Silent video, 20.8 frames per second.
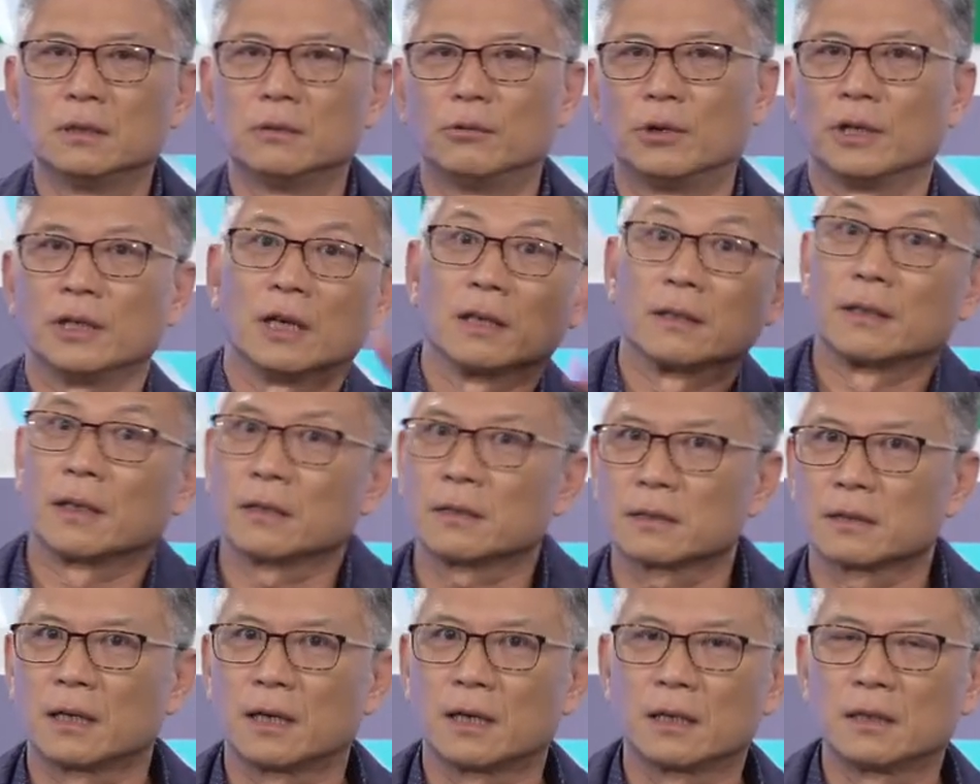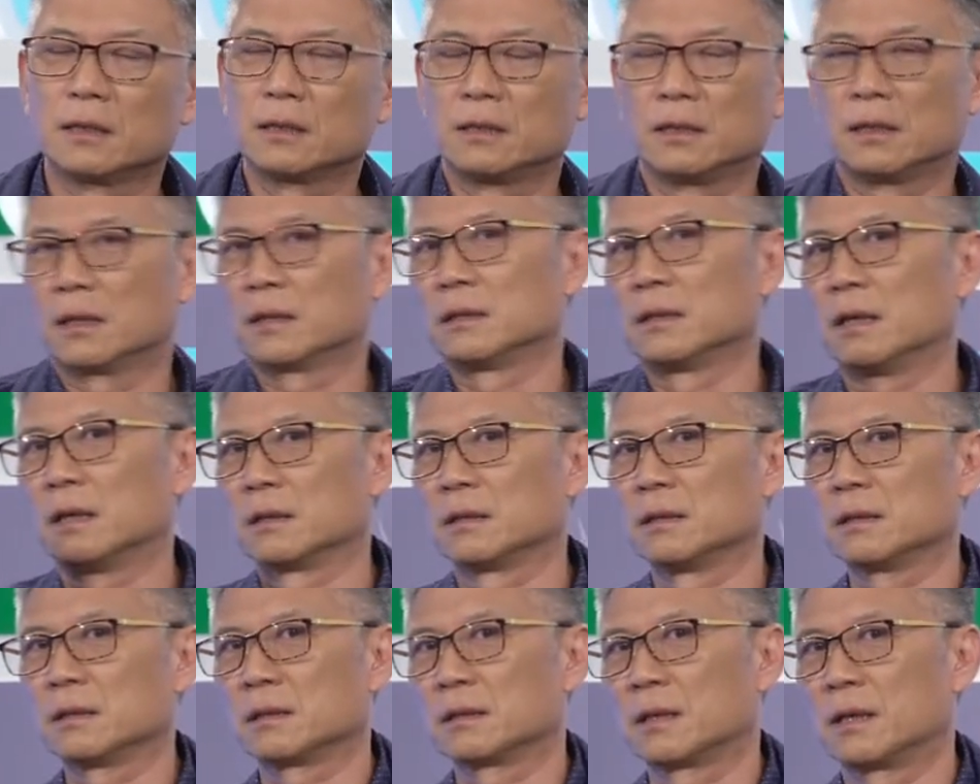One on that side, the other on
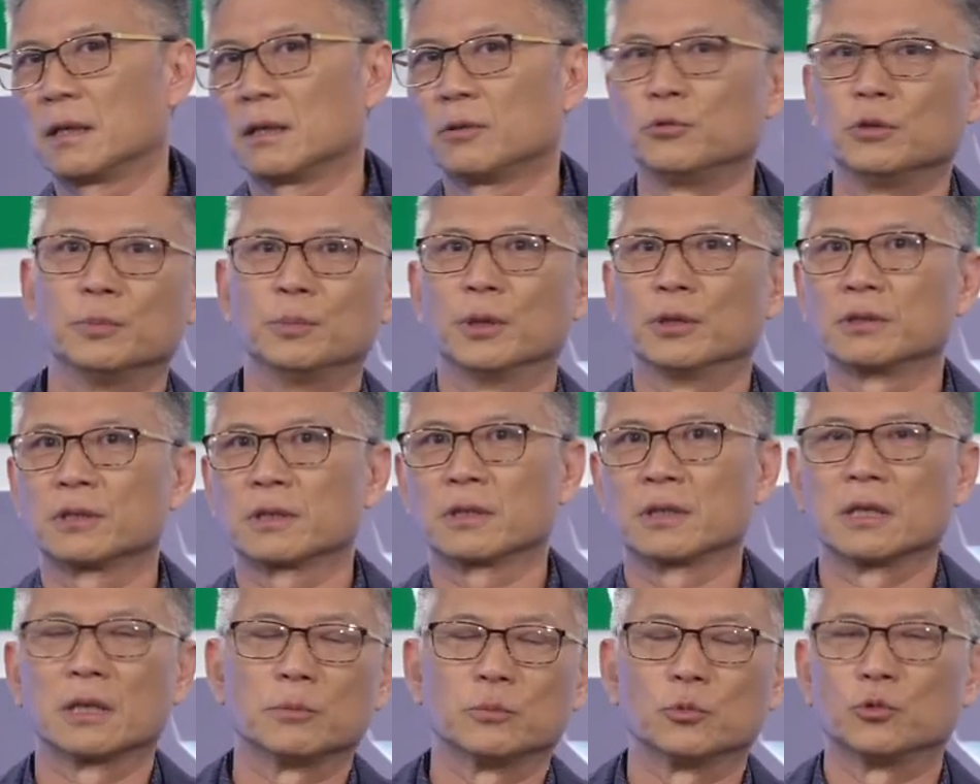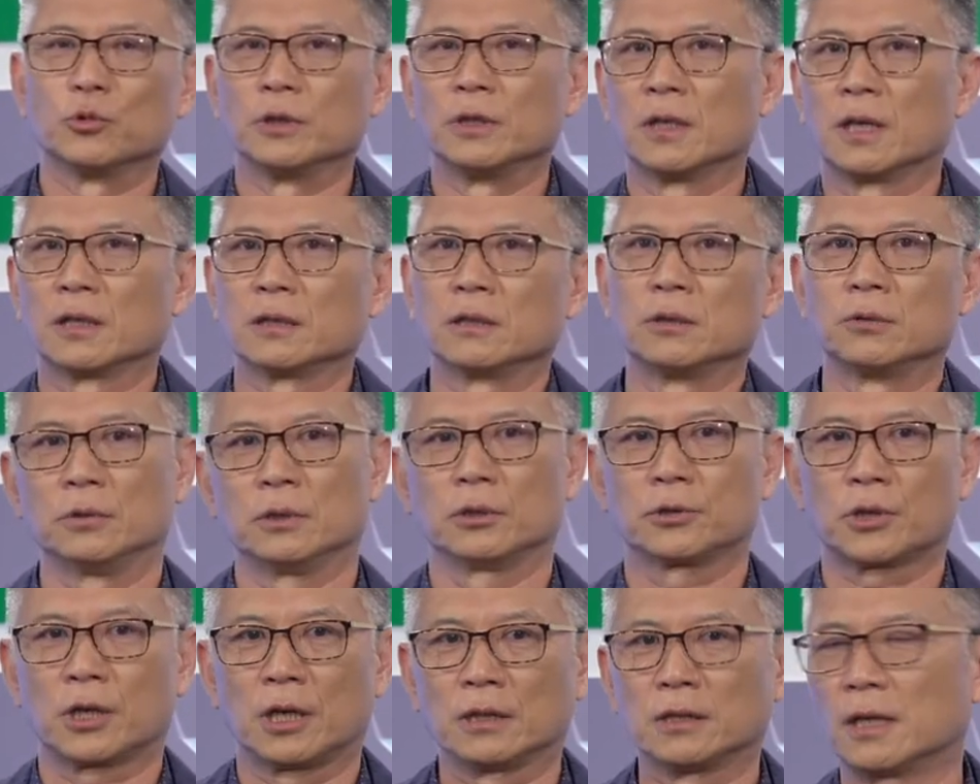this side. We both claim we are the real
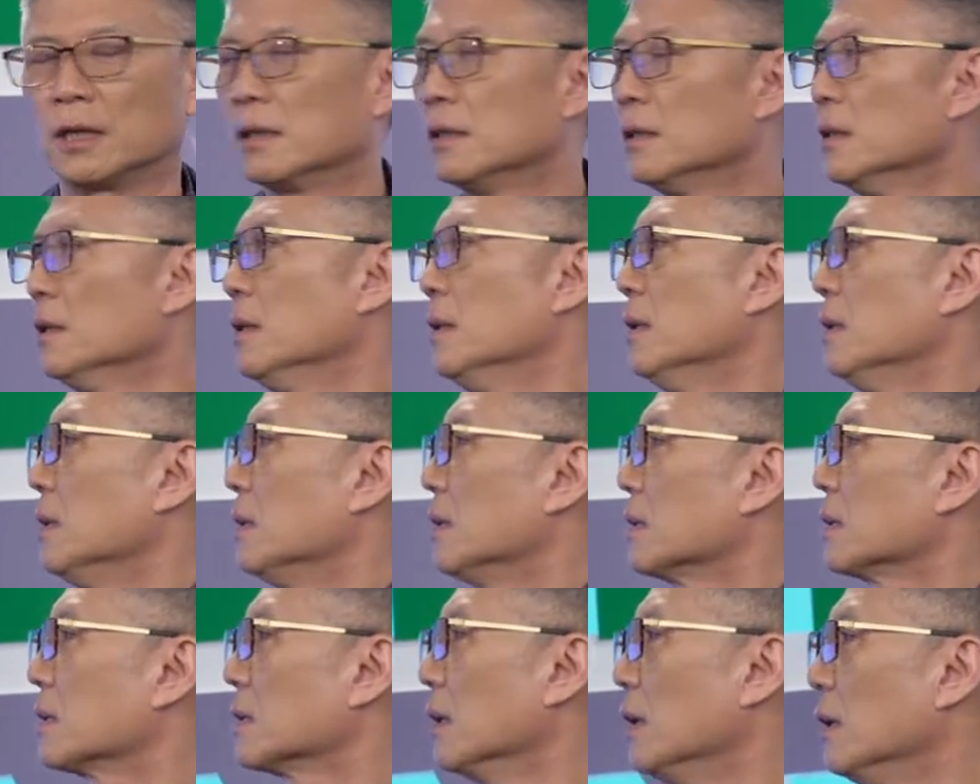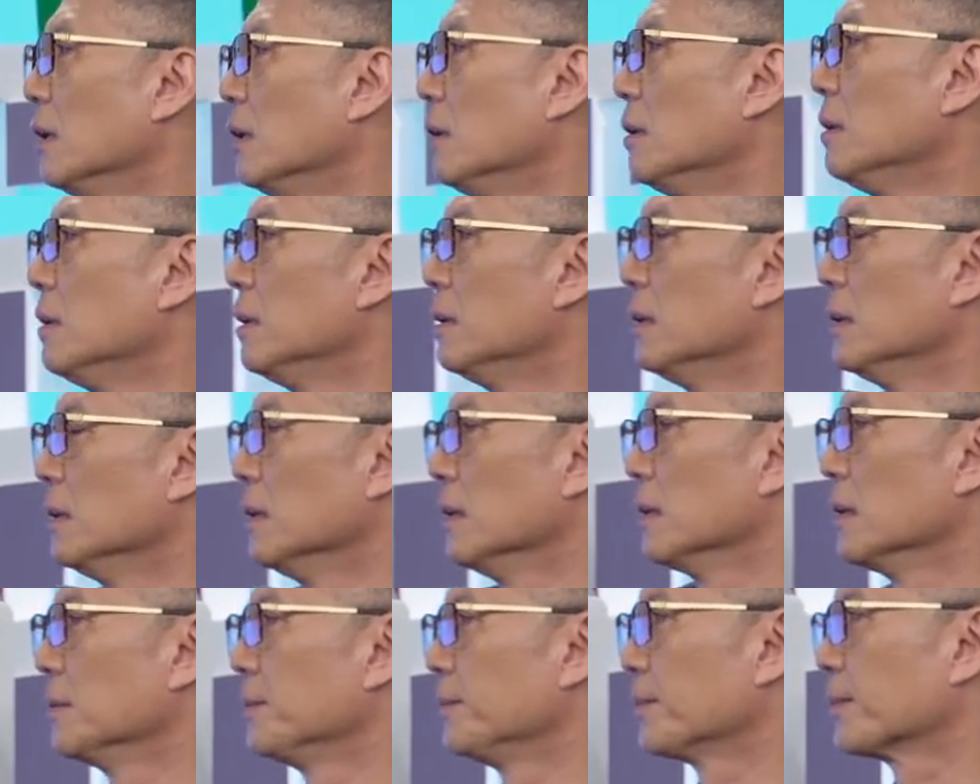China. So
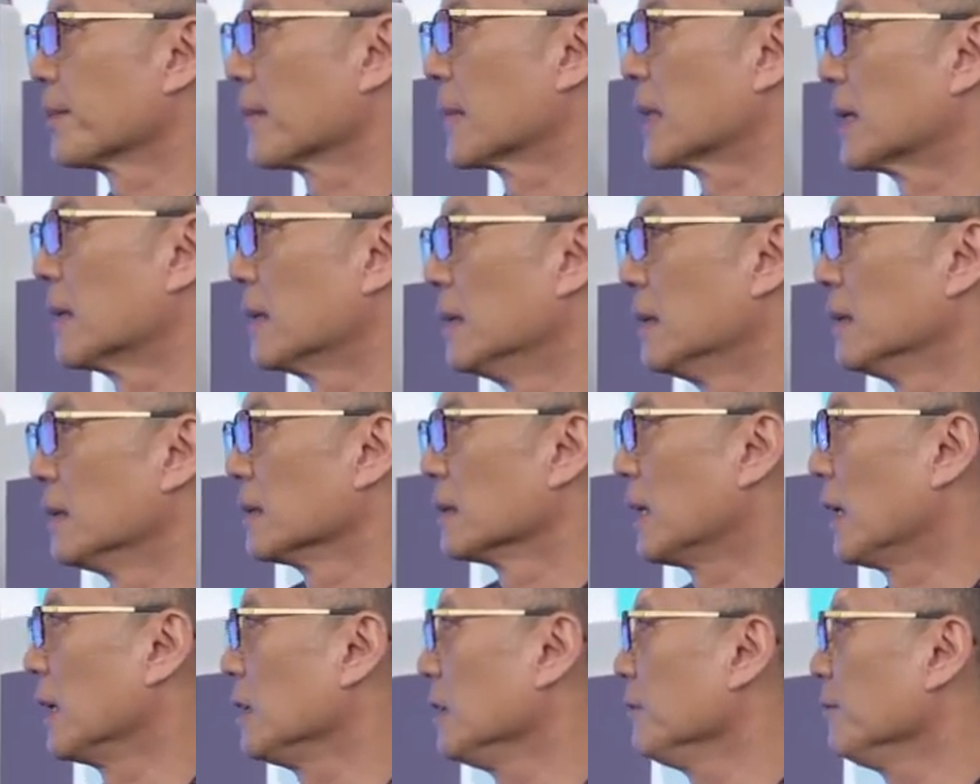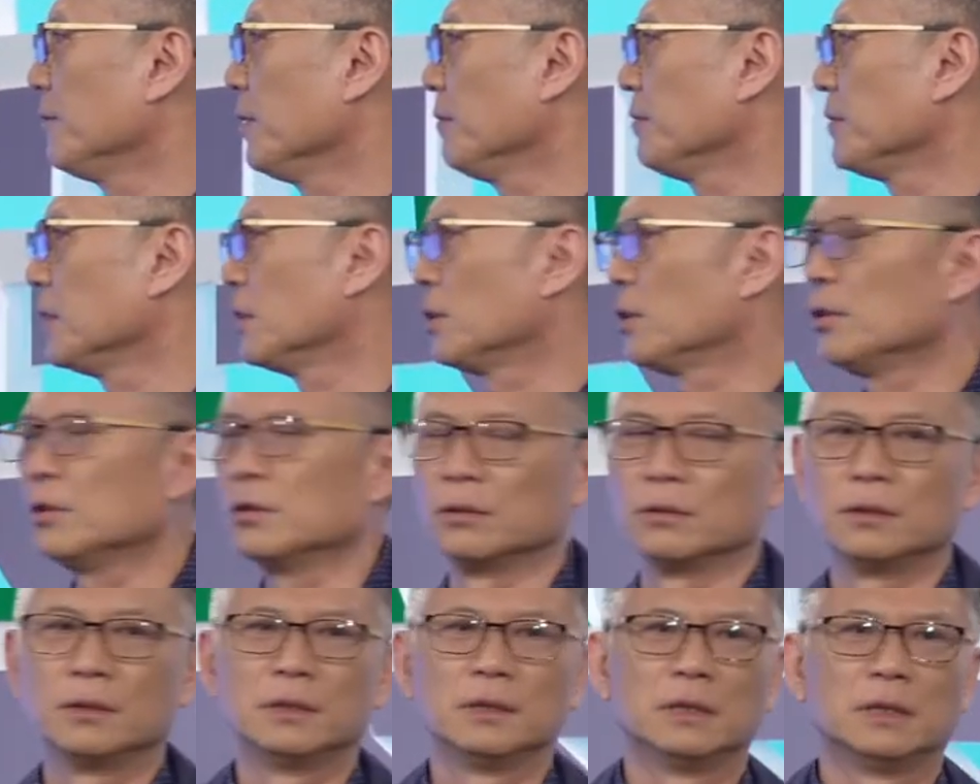
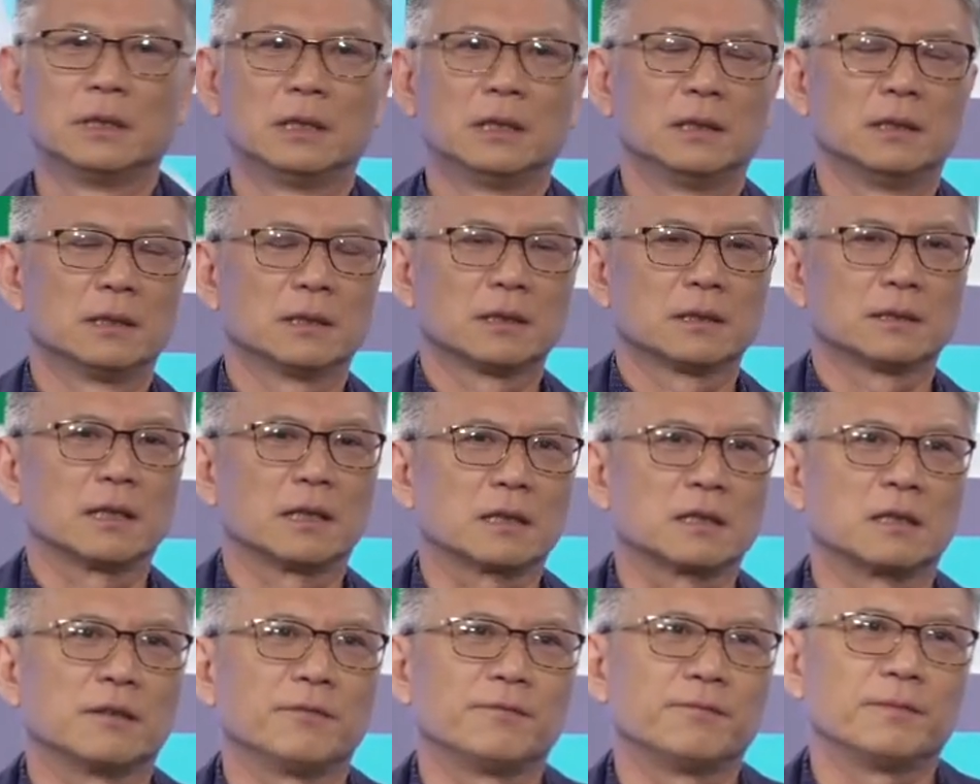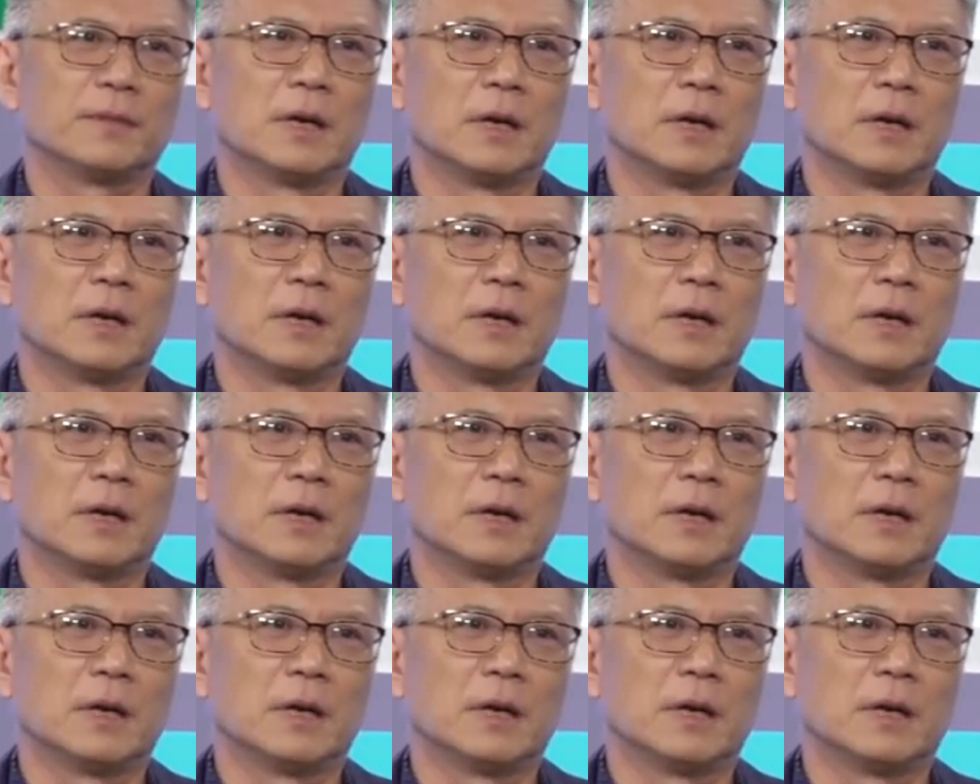1952, that, give,